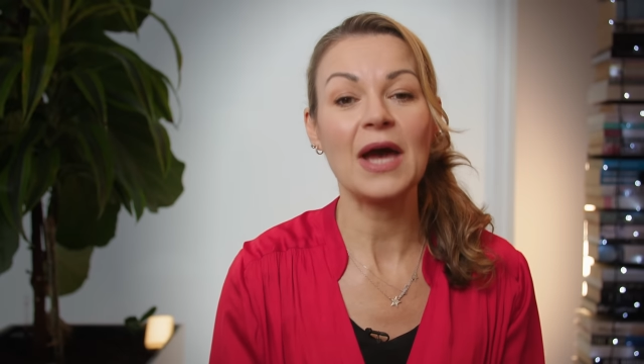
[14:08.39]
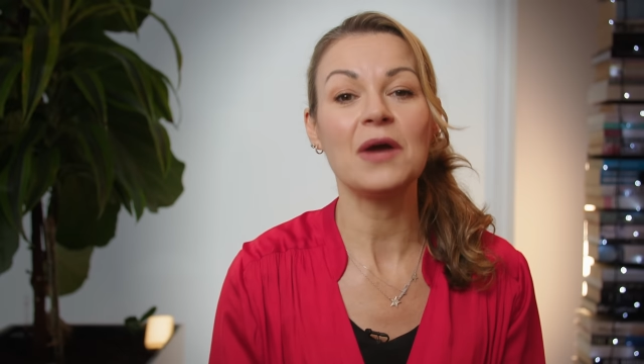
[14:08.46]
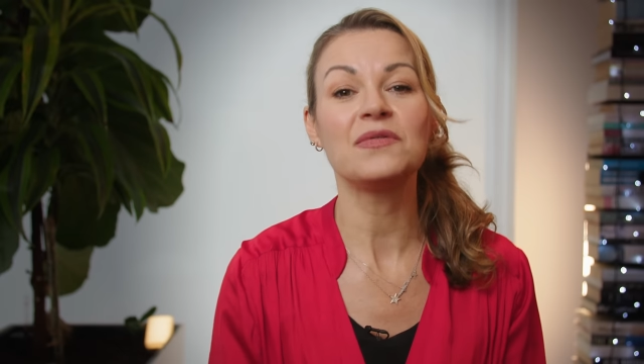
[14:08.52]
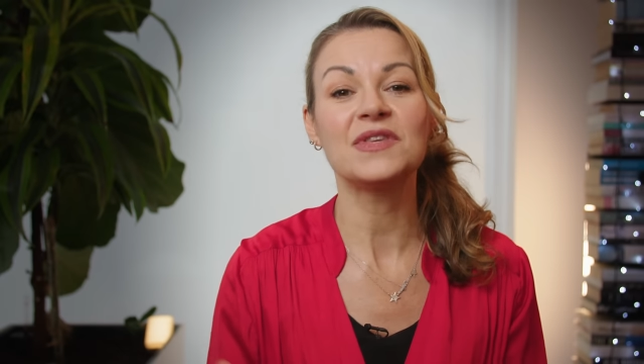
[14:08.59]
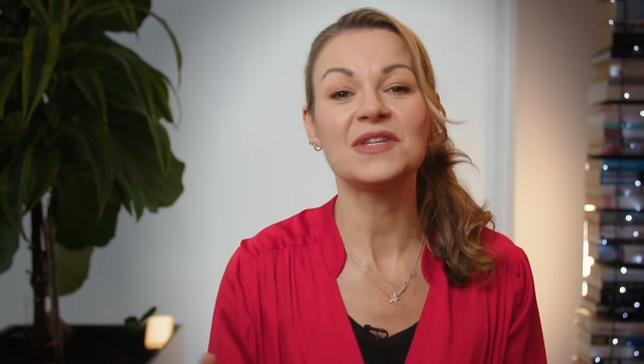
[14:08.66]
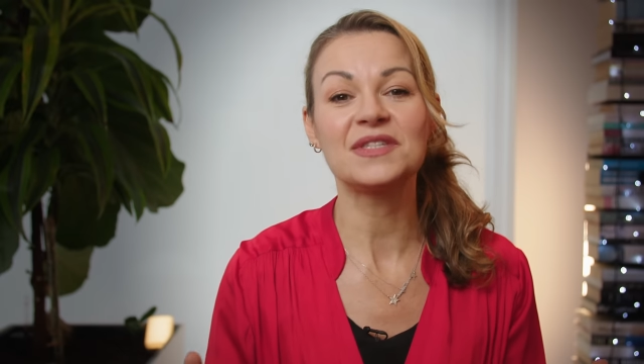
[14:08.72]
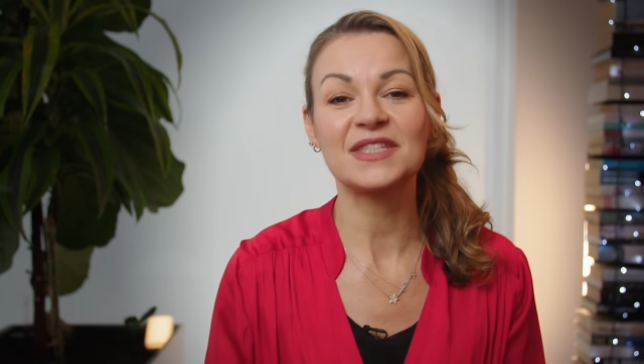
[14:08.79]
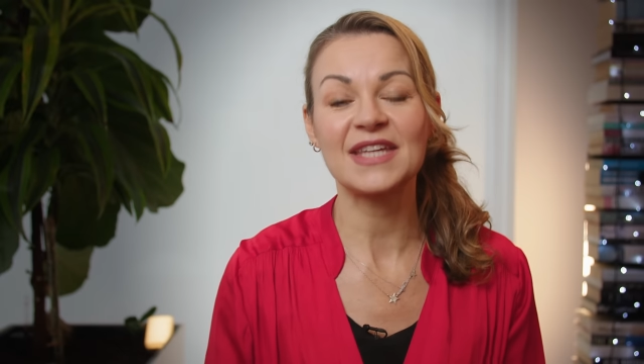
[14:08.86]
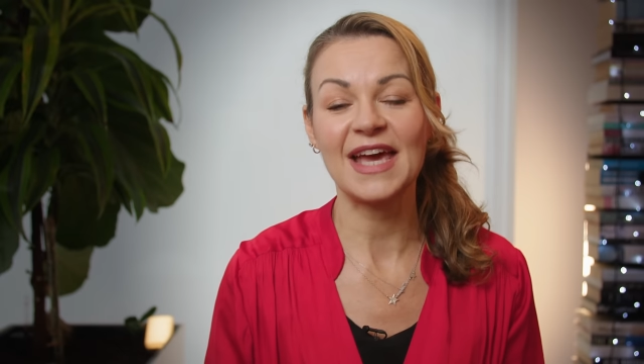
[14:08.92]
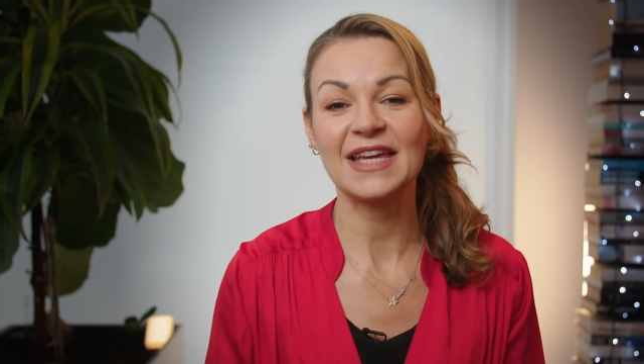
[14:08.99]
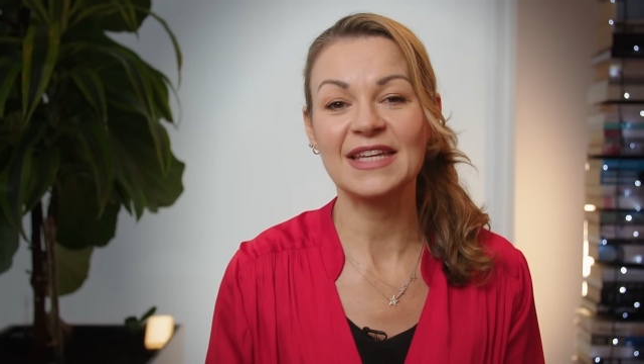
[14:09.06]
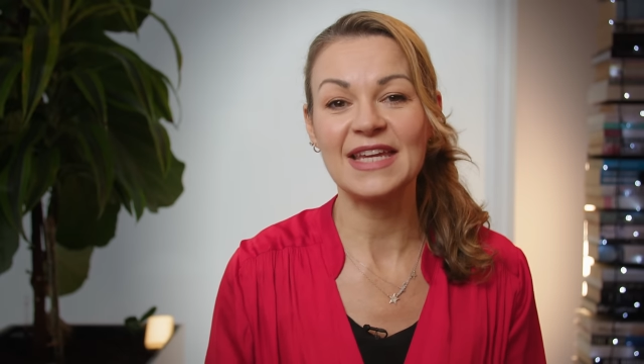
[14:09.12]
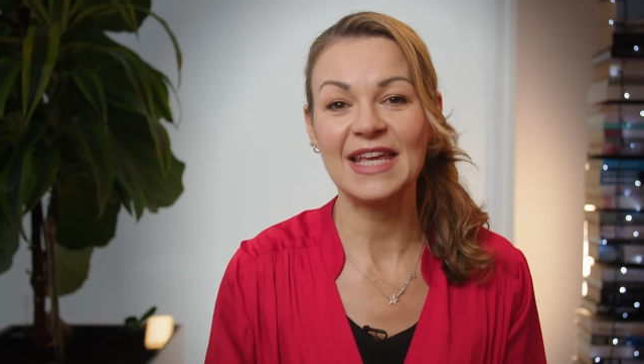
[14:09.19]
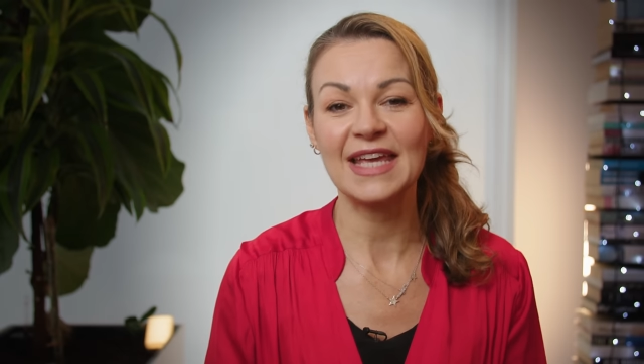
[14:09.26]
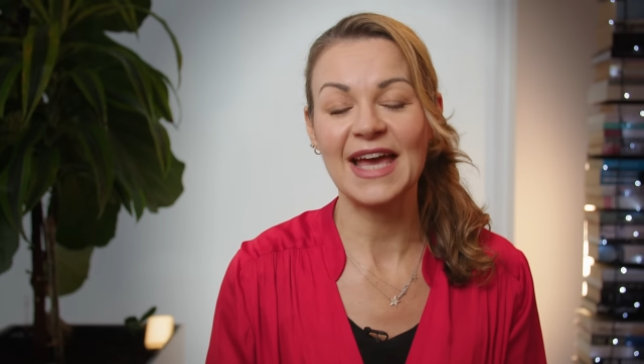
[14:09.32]
how this
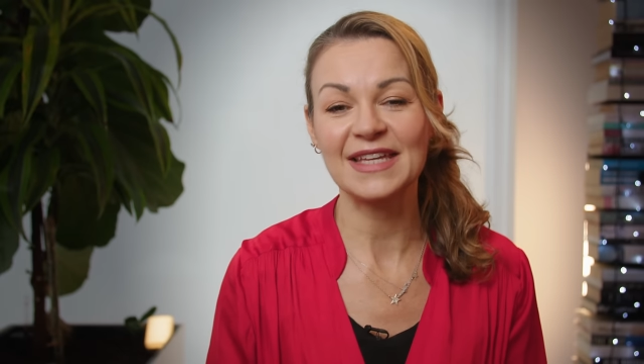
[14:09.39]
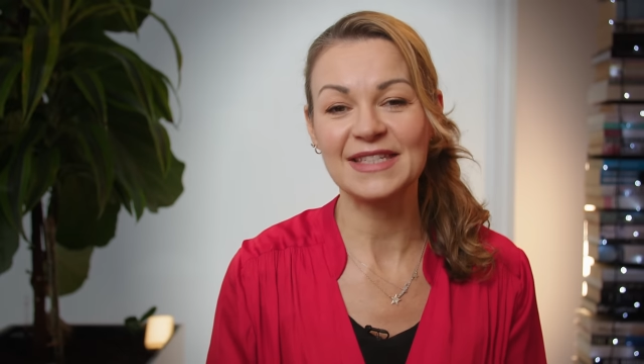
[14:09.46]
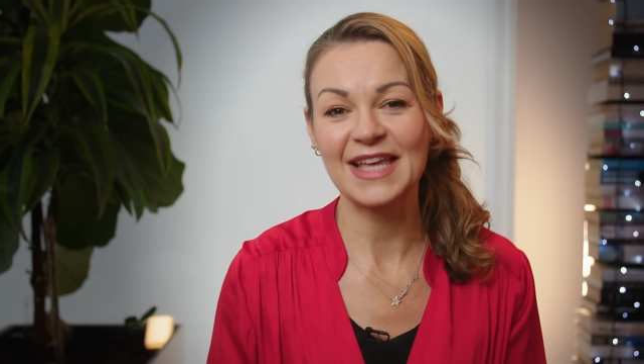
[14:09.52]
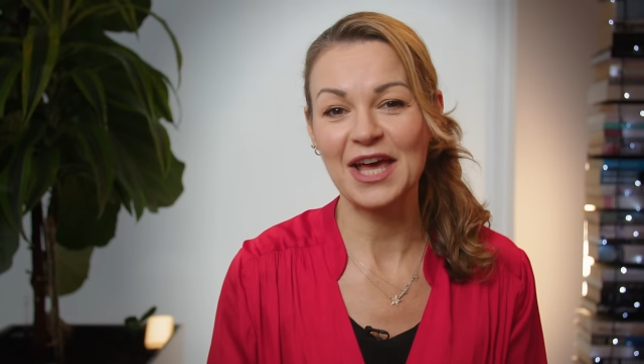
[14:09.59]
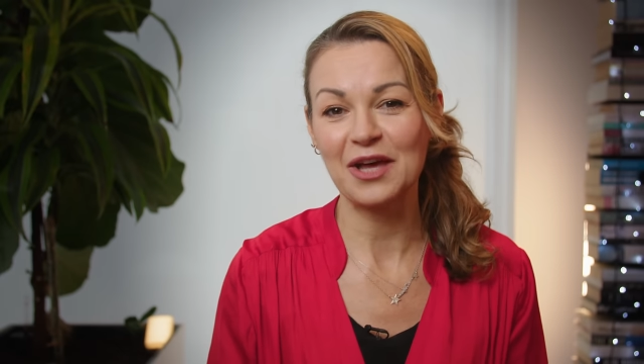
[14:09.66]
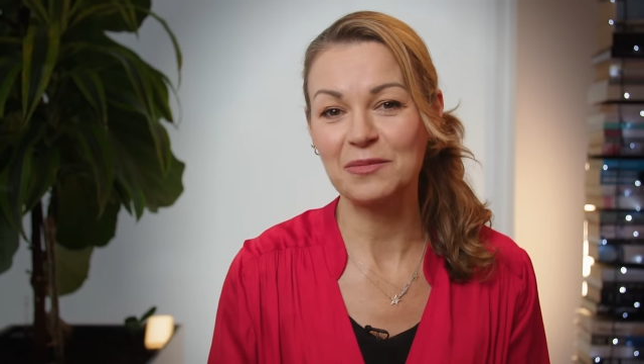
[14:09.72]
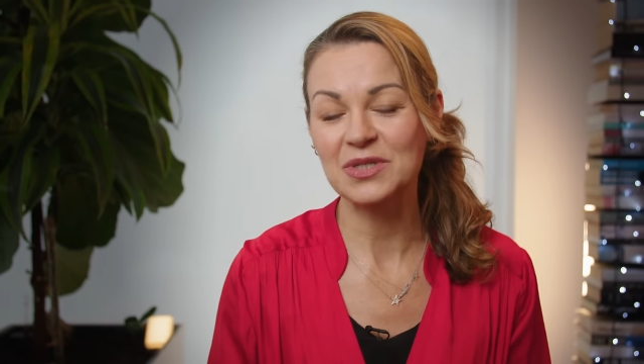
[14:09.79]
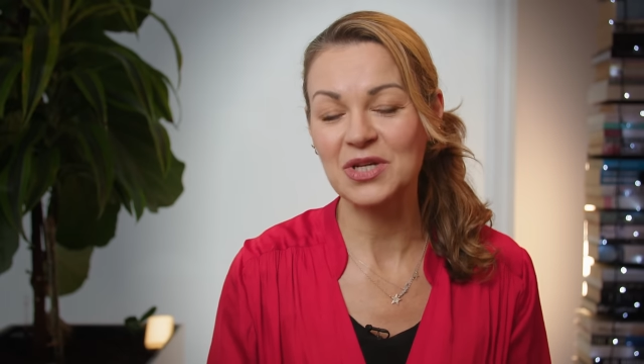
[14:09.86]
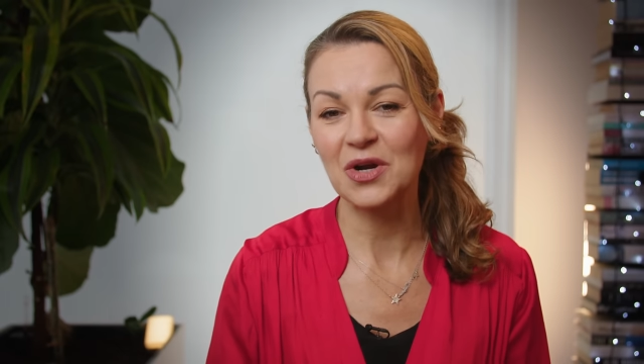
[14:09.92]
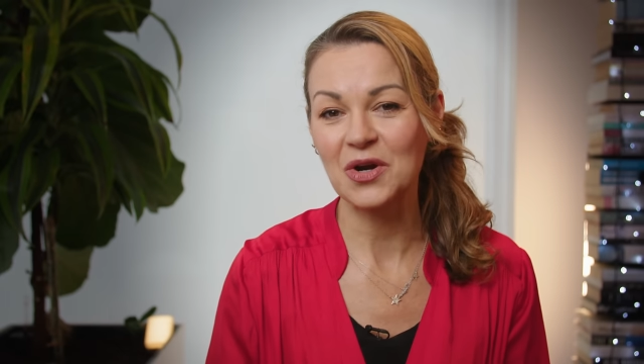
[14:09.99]
technique has helped